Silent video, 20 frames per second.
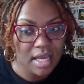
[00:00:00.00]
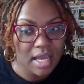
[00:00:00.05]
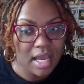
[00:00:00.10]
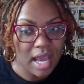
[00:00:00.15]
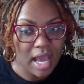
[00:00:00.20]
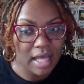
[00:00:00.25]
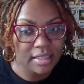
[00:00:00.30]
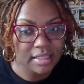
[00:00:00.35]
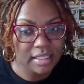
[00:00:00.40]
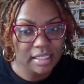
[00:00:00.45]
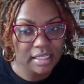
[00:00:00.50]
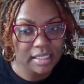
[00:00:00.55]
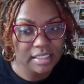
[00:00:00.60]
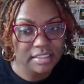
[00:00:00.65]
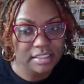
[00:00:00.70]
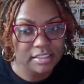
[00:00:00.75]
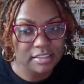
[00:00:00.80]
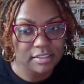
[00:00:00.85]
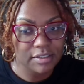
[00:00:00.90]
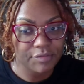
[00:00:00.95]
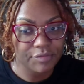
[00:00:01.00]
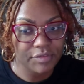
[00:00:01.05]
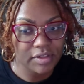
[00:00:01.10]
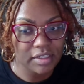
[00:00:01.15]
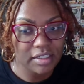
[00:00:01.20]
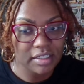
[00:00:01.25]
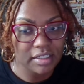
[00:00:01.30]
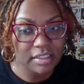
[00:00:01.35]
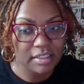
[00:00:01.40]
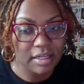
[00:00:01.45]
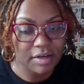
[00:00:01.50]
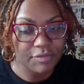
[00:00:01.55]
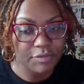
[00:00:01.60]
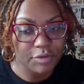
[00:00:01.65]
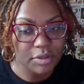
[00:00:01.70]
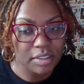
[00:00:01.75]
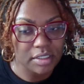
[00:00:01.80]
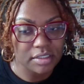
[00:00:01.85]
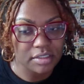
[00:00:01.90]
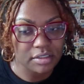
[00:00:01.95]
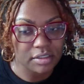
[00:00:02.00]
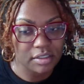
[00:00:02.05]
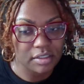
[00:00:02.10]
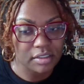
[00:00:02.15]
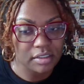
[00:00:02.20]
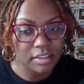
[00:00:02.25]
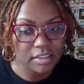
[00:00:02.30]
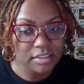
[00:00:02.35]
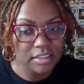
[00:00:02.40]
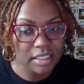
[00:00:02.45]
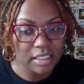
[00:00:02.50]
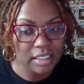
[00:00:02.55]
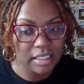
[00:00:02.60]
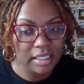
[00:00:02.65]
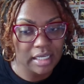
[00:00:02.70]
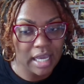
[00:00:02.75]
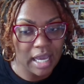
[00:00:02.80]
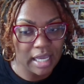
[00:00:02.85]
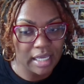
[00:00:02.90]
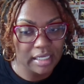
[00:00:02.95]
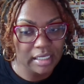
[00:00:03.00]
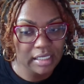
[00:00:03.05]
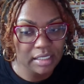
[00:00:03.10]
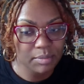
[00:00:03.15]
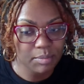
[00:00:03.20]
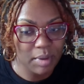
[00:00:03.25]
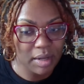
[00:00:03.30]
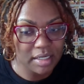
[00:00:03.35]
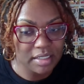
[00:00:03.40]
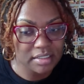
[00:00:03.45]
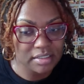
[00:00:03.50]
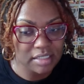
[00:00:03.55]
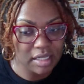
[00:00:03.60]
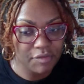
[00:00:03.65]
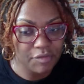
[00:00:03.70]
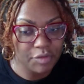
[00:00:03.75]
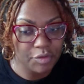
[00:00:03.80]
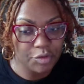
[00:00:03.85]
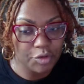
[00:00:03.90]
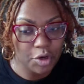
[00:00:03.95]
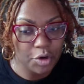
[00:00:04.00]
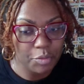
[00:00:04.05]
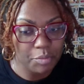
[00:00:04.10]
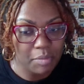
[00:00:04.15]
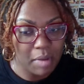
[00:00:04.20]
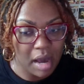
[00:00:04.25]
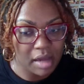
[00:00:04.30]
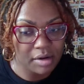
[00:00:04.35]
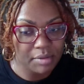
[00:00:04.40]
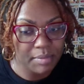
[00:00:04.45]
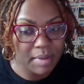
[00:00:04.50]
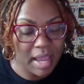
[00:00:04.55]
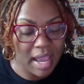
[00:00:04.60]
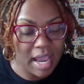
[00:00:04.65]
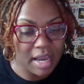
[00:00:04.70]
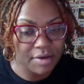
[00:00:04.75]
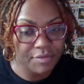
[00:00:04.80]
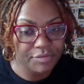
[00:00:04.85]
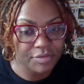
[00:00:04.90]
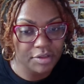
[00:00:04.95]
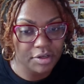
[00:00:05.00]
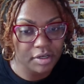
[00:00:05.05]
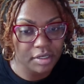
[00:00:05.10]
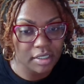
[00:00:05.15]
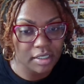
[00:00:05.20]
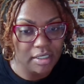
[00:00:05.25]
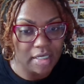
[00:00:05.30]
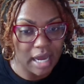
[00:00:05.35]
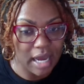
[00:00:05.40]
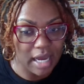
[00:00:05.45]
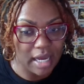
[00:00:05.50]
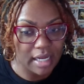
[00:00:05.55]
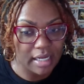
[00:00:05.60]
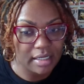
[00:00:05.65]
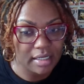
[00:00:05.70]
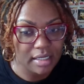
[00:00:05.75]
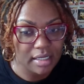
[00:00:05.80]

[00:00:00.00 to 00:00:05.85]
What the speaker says: I think it's a civilian devil hunter. It looks like it got eaten by this devil. No, bottom half. They're gonna die.